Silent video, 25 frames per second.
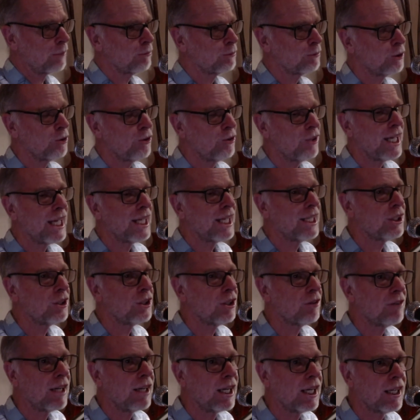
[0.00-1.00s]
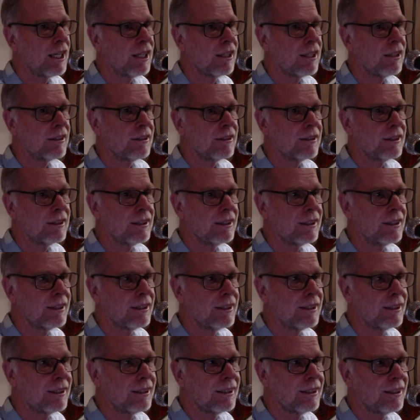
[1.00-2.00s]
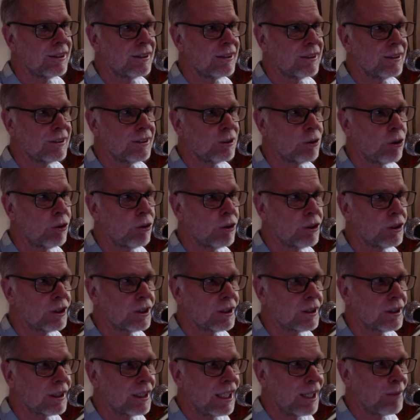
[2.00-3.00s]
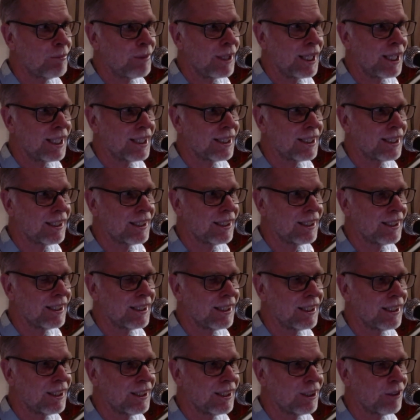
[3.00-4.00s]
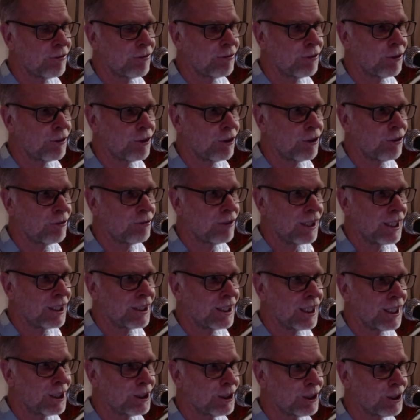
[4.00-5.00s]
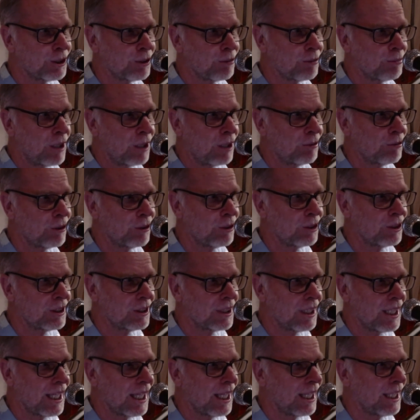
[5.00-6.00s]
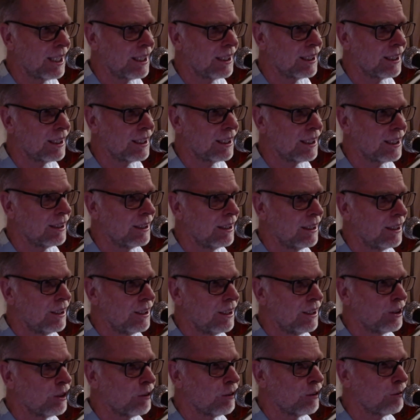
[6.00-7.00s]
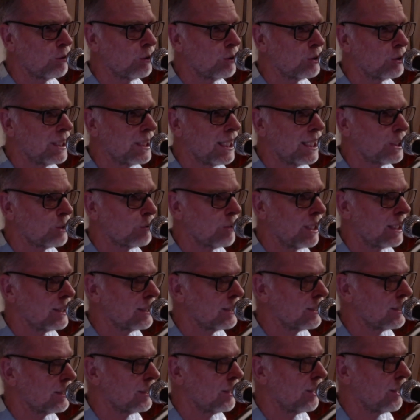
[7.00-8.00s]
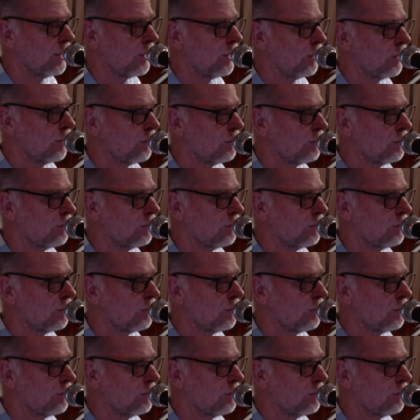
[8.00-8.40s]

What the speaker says: to the end of our talks about the 4 foundations of mindfulness and the 4 tetrads of